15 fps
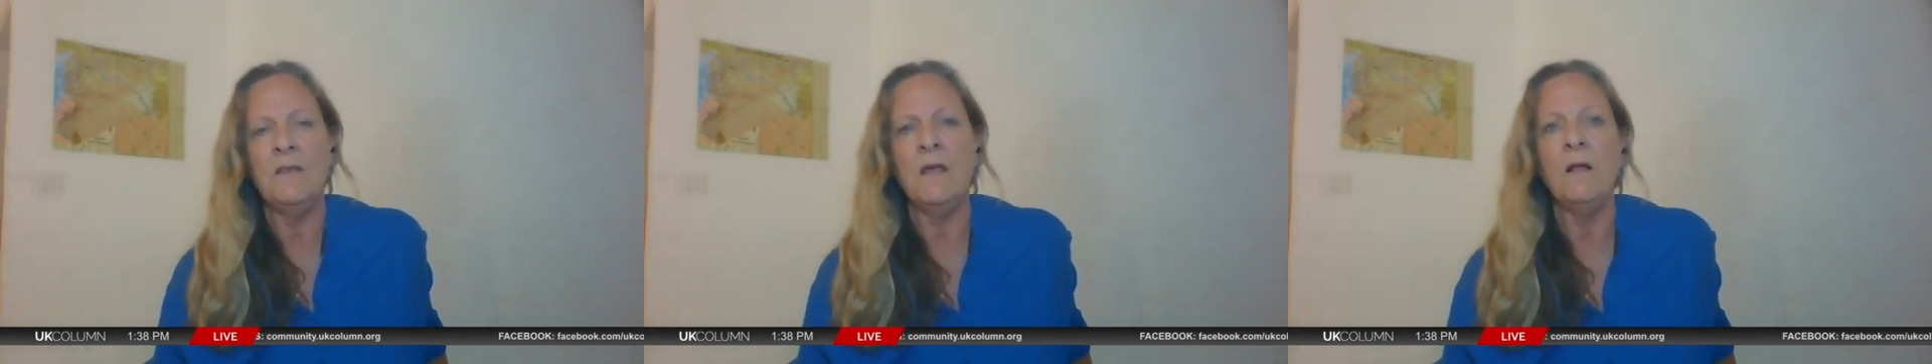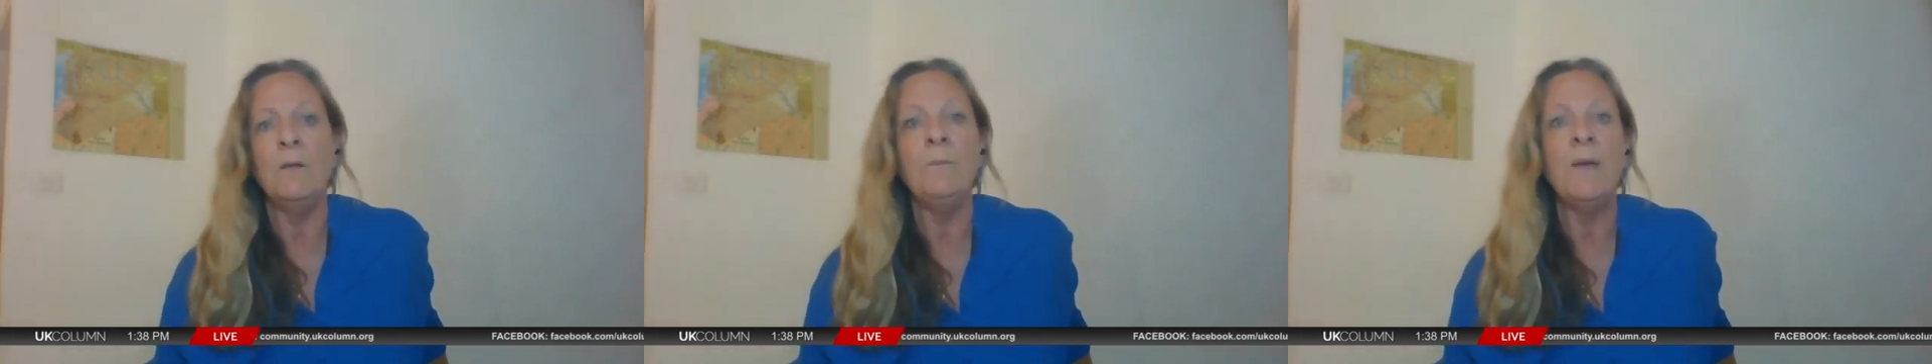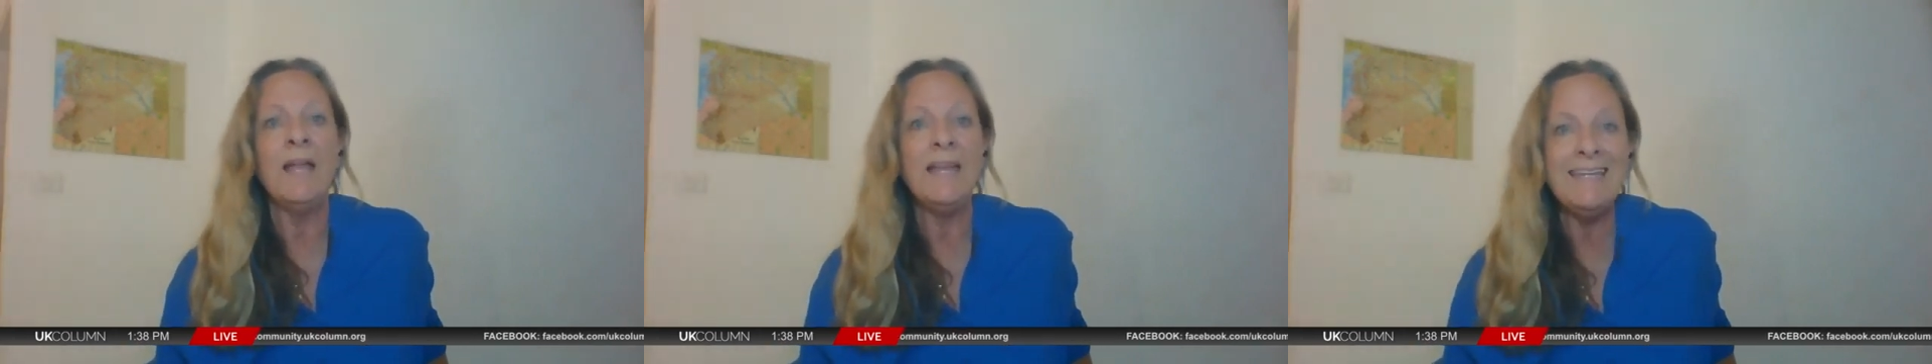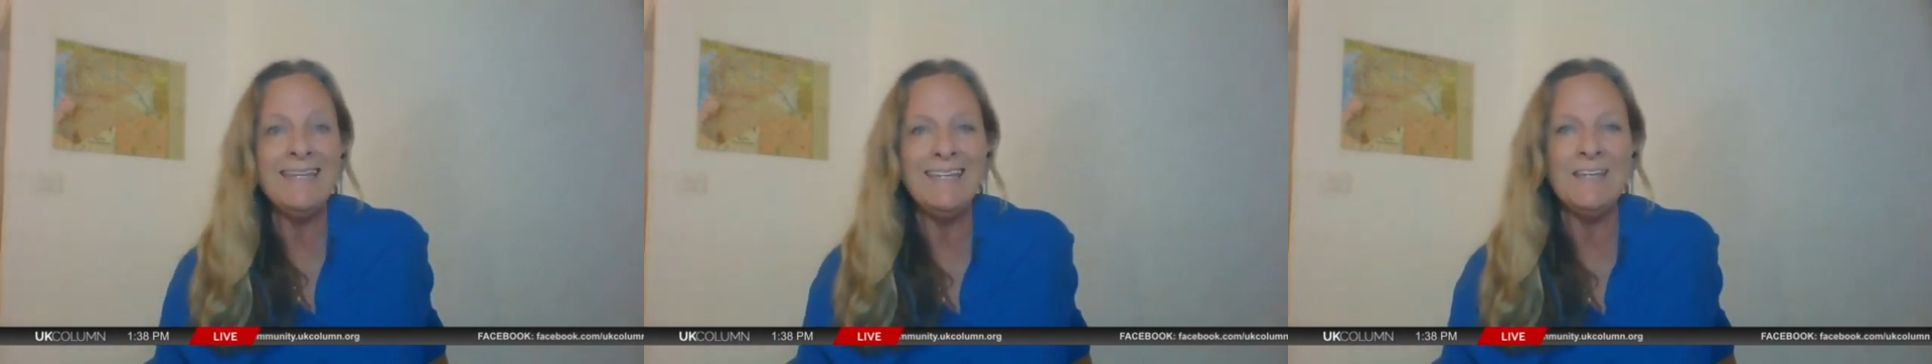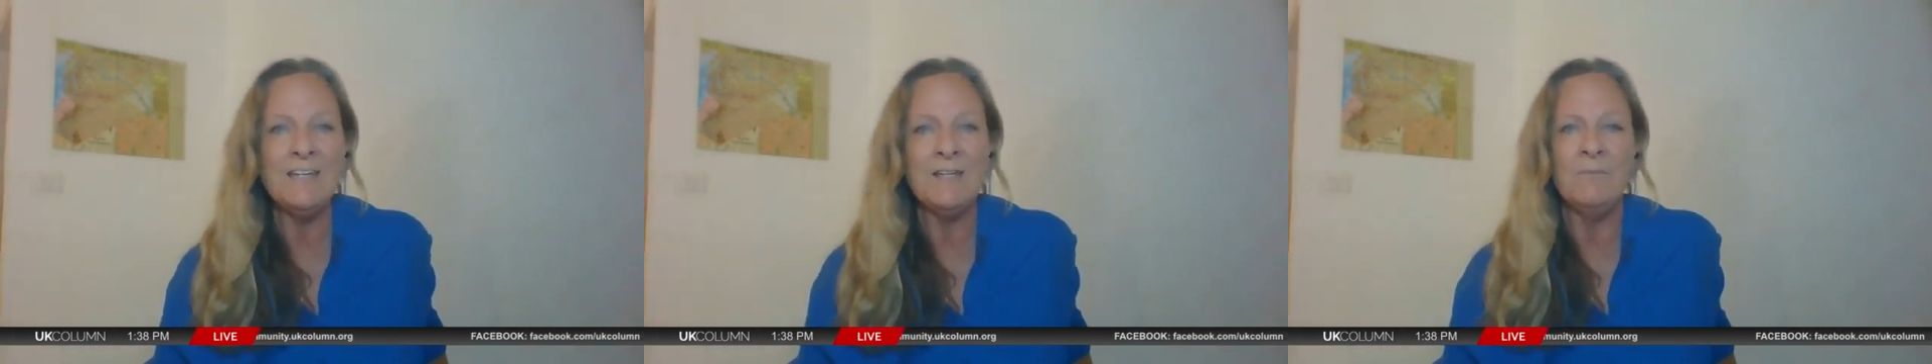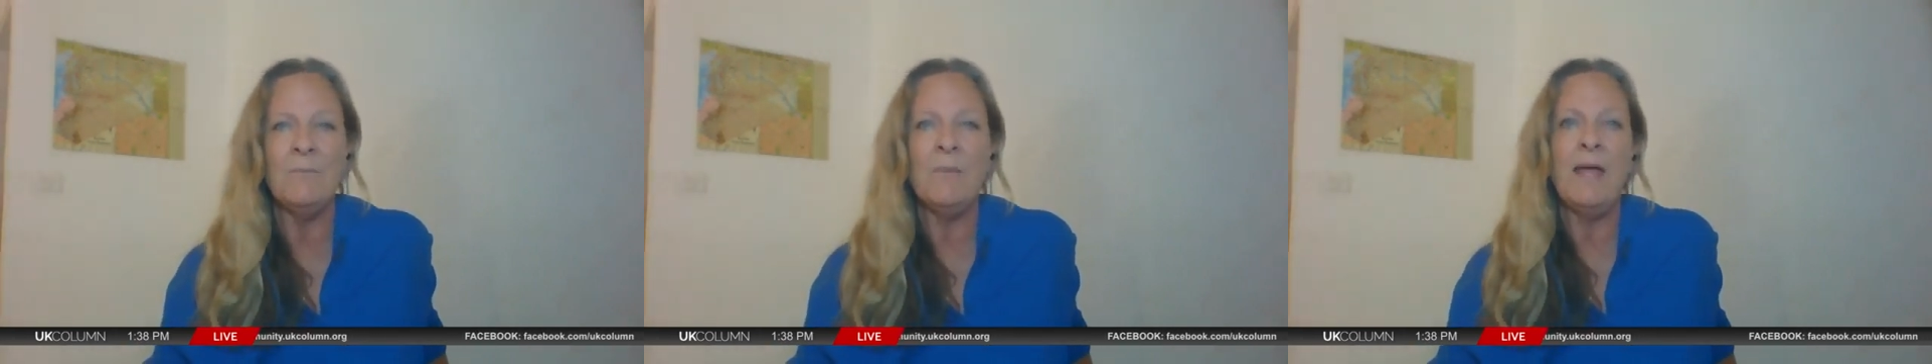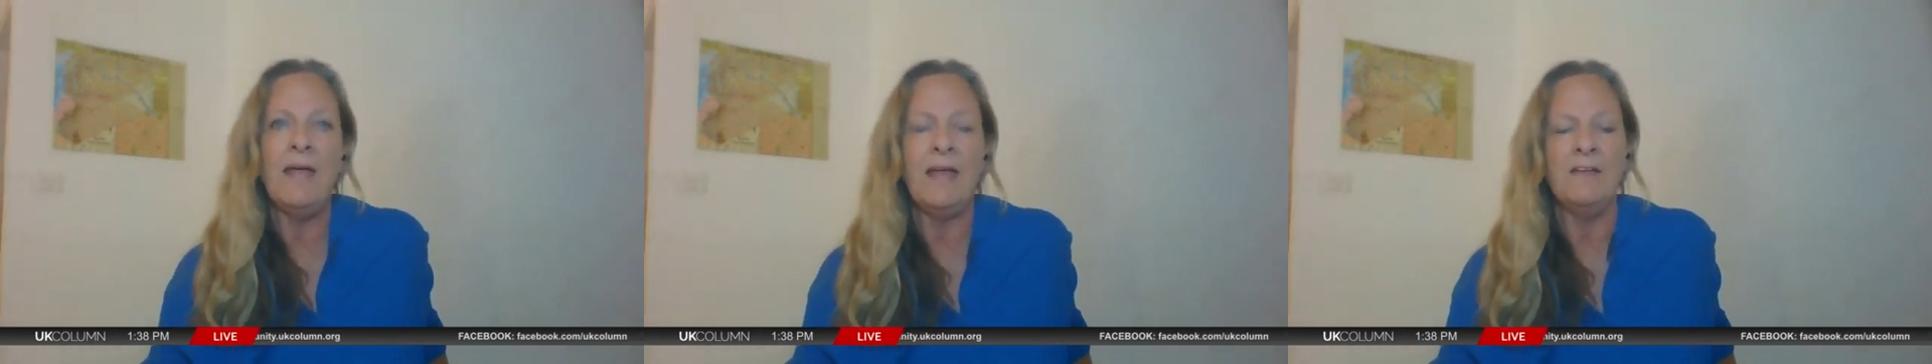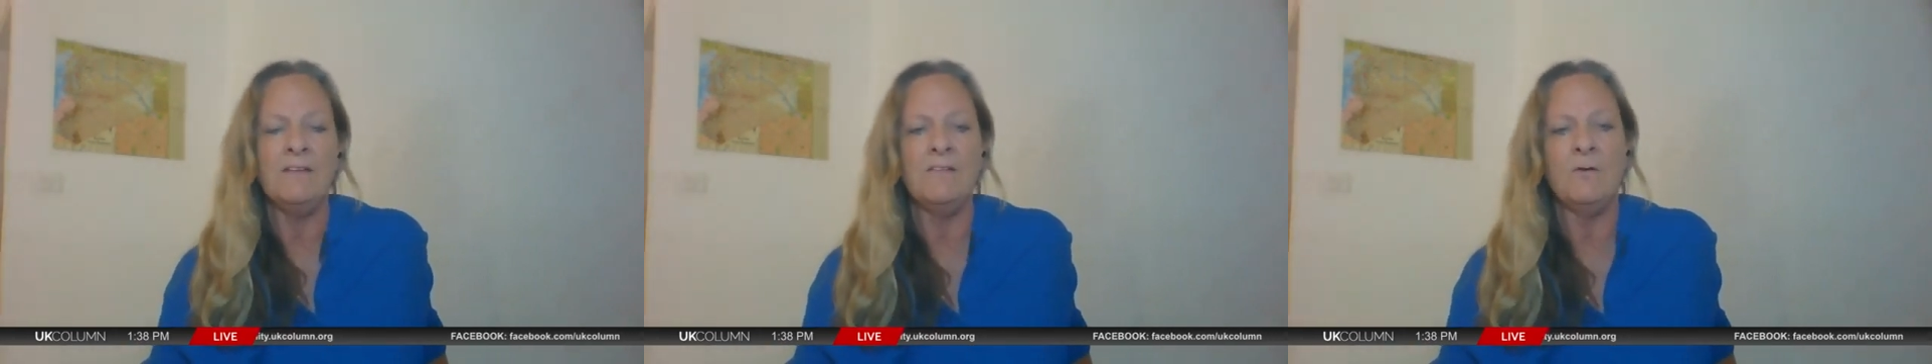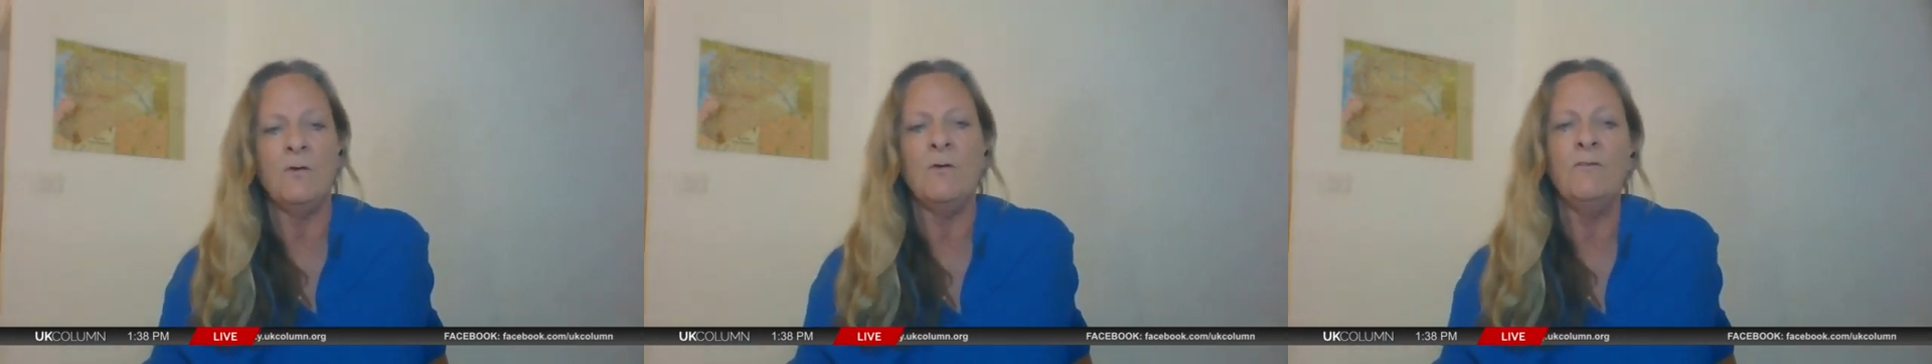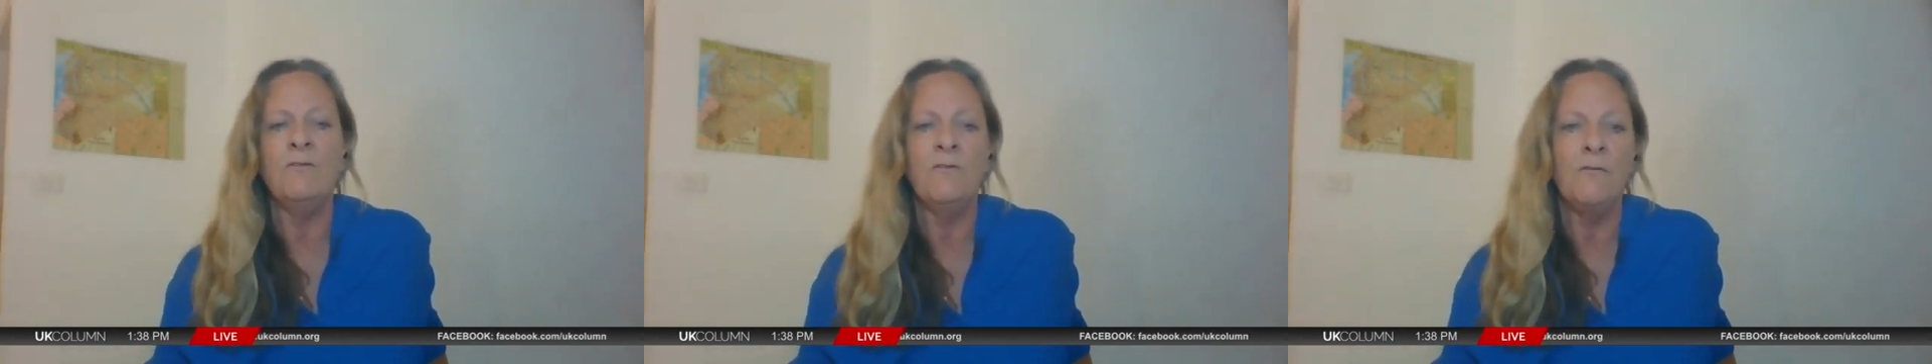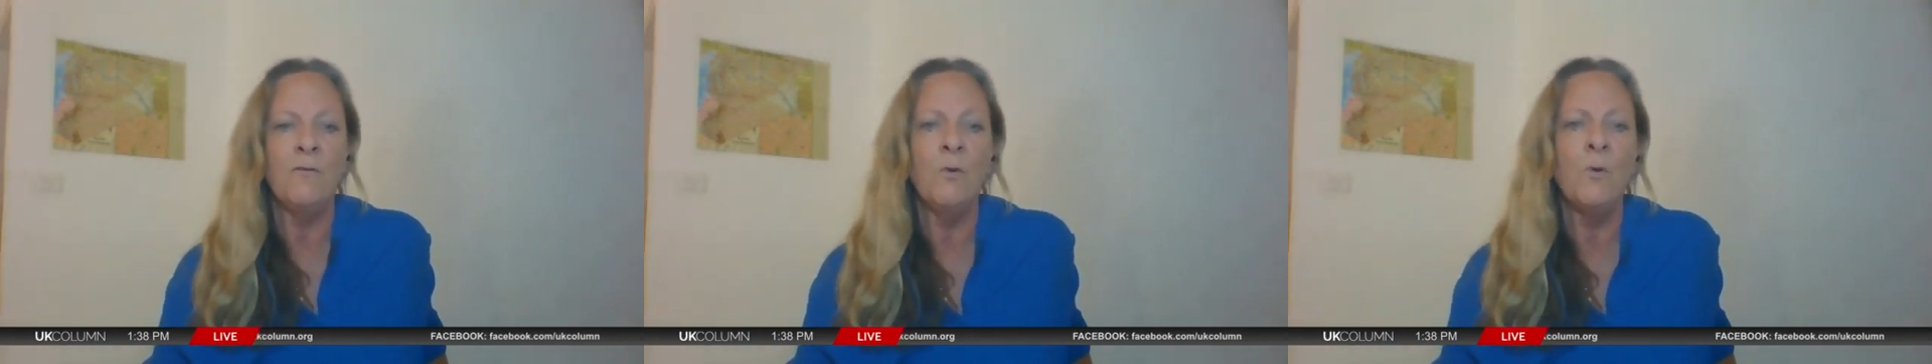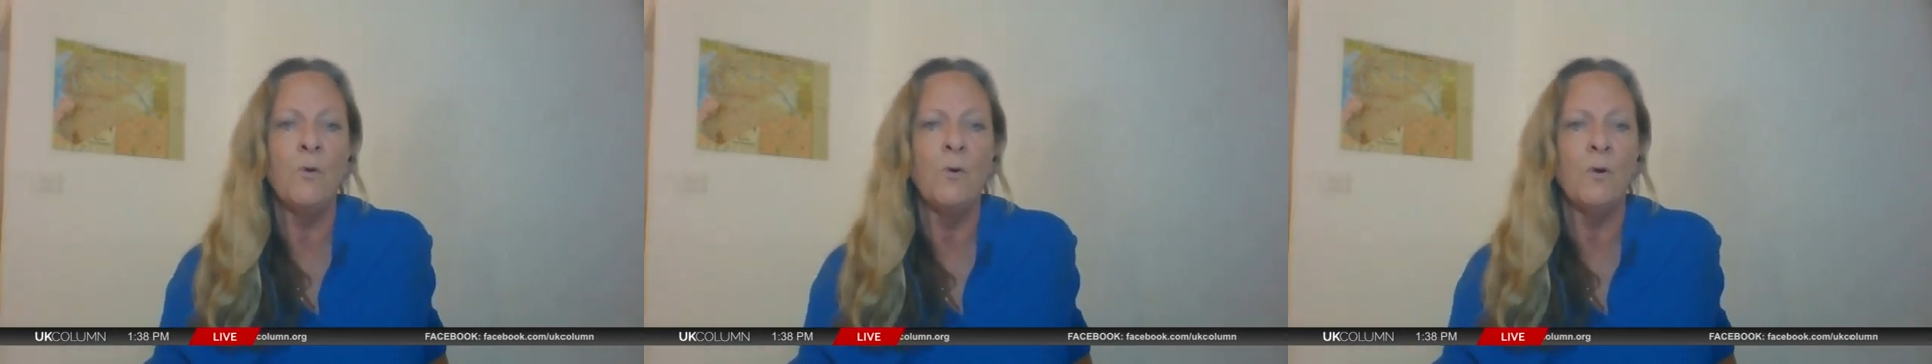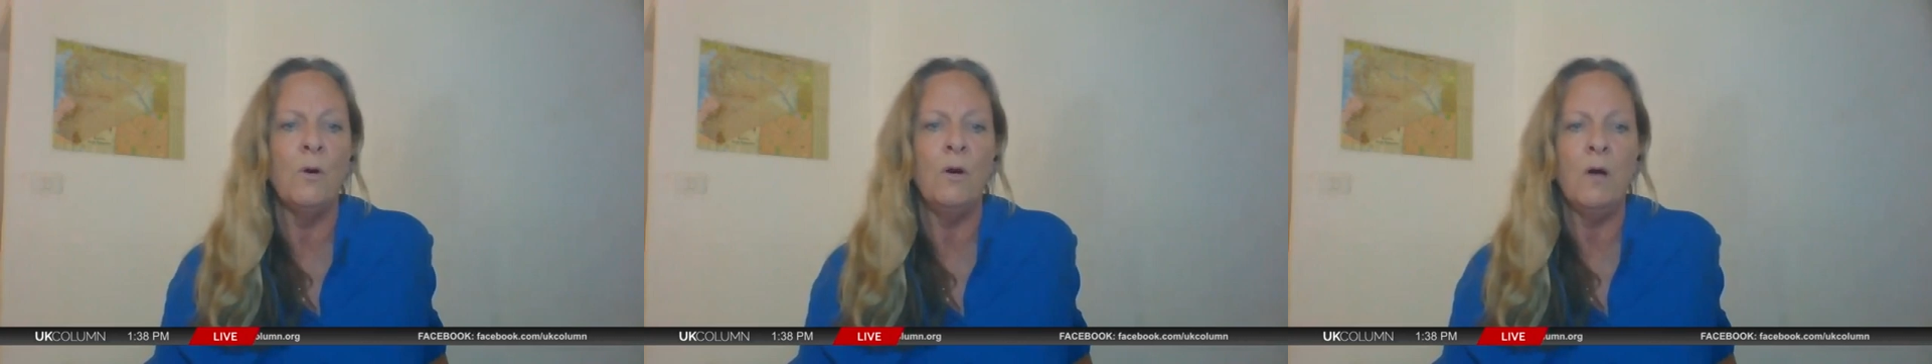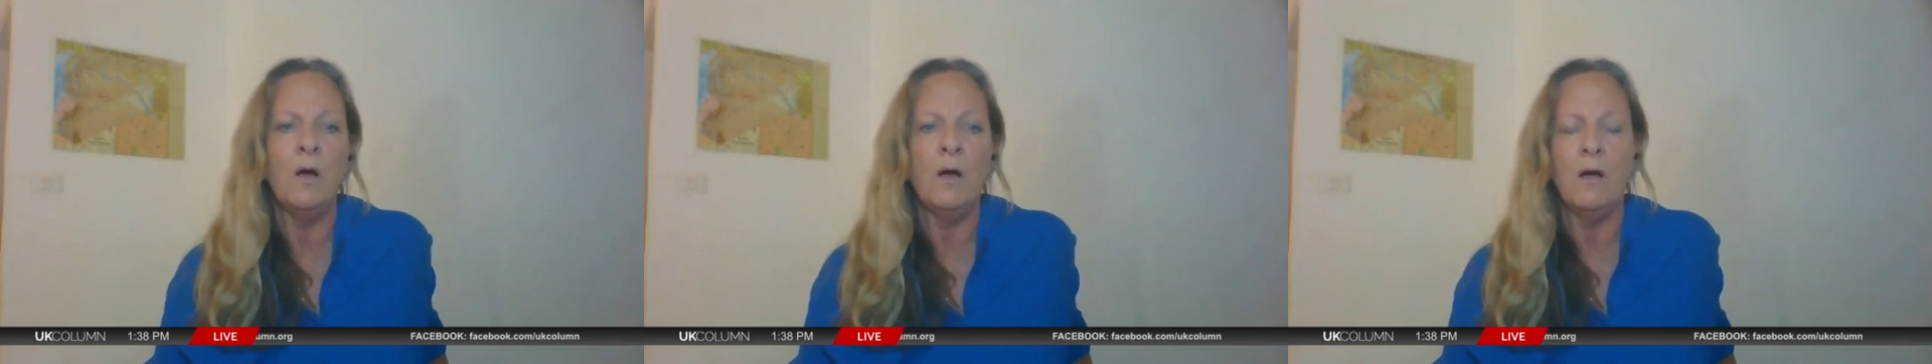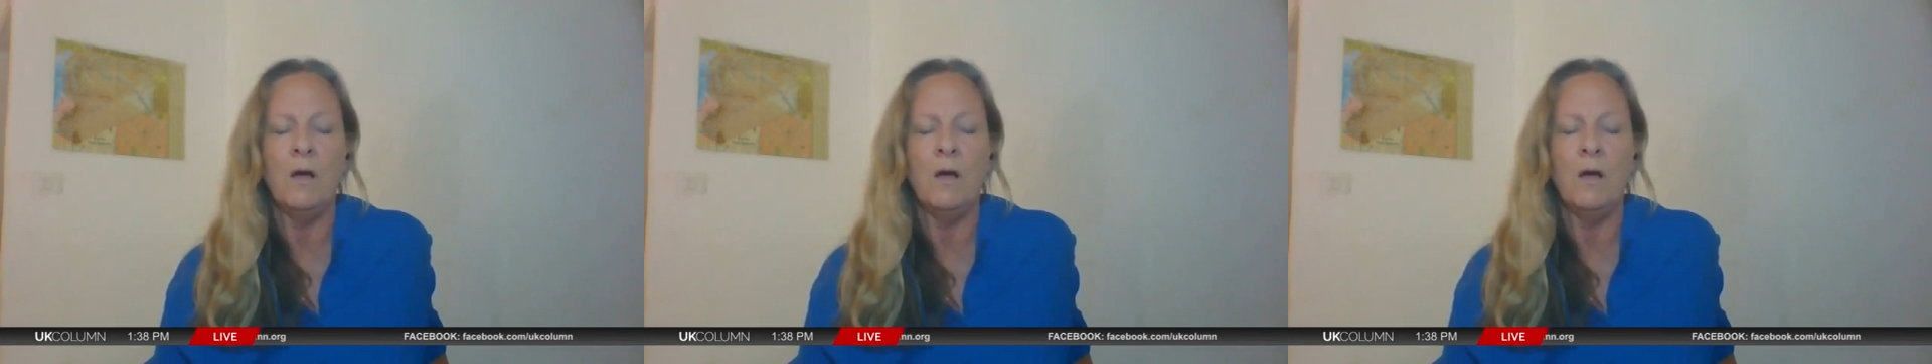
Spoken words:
the Albanian mayors of four